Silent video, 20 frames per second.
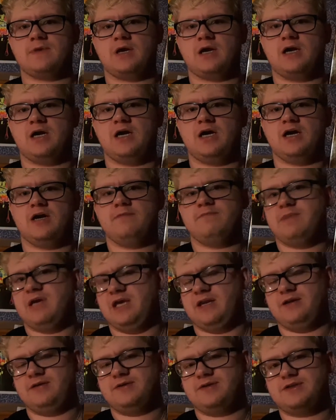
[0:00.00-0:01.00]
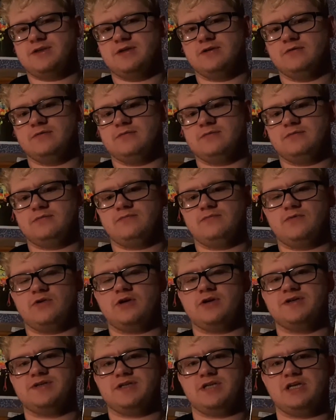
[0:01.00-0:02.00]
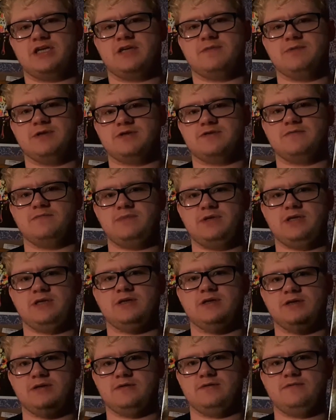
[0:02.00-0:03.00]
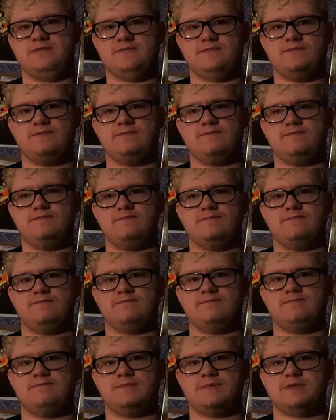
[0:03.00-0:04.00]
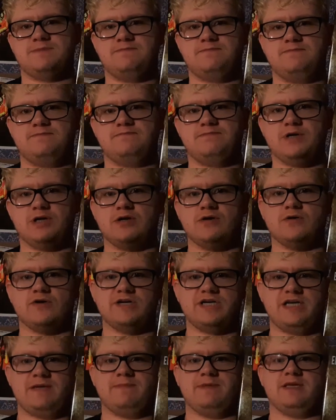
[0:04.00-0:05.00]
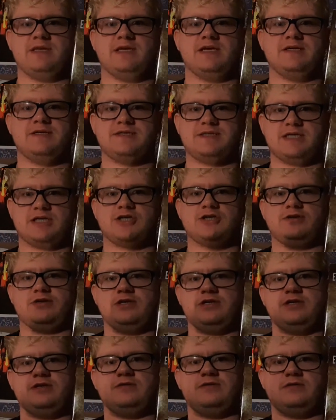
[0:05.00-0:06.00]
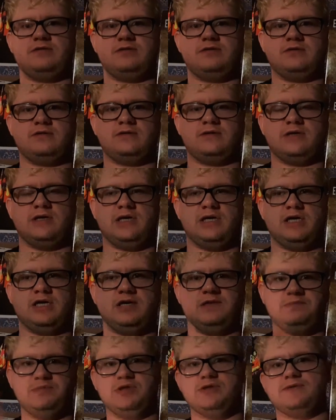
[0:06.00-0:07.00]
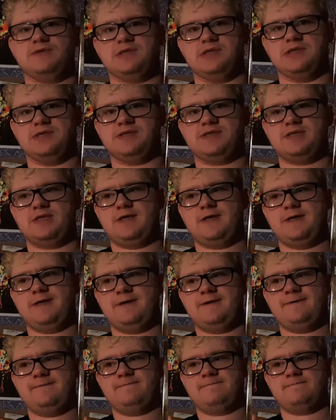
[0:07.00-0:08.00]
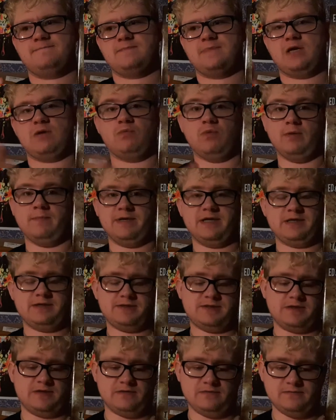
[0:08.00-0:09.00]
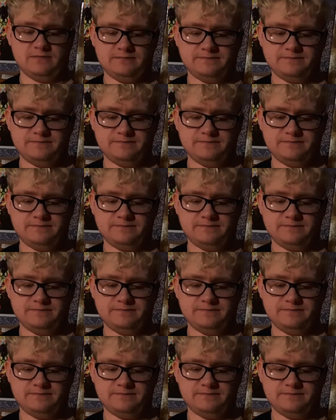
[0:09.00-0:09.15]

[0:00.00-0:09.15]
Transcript: uh, men. So whereas an incubus would be a spirit or demon that sexually uh, abuses a woman. So.